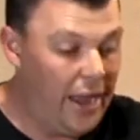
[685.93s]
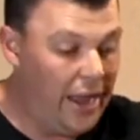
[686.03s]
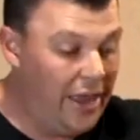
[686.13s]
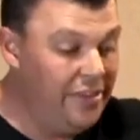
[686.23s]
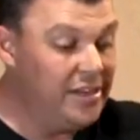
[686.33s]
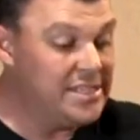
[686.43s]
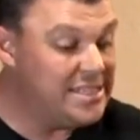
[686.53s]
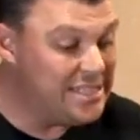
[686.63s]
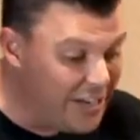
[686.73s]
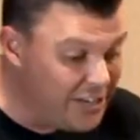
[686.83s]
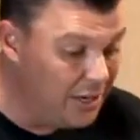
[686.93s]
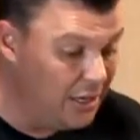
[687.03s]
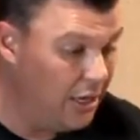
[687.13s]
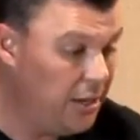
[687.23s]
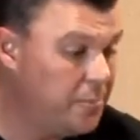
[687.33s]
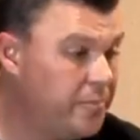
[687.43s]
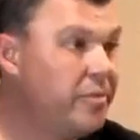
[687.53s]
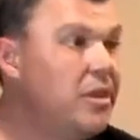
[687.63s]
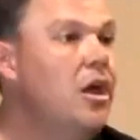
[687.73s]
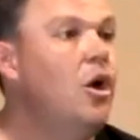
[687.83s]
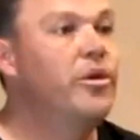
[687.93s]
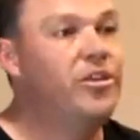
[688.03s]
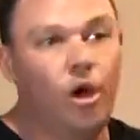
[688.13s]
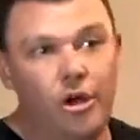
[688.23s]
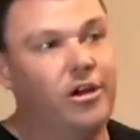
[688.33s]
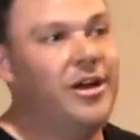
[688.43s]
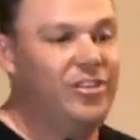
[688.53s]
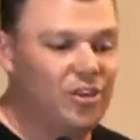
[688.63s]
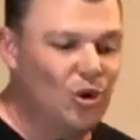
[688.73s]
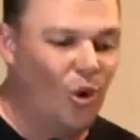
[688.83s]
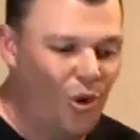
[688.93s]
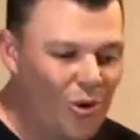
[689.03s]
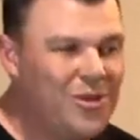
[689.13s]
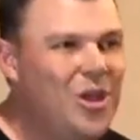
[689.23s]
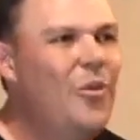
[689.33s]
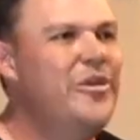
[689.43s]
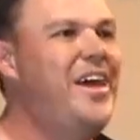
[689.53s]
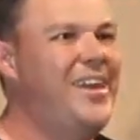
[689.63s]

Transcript: And then suddenly, with no knock at the door, without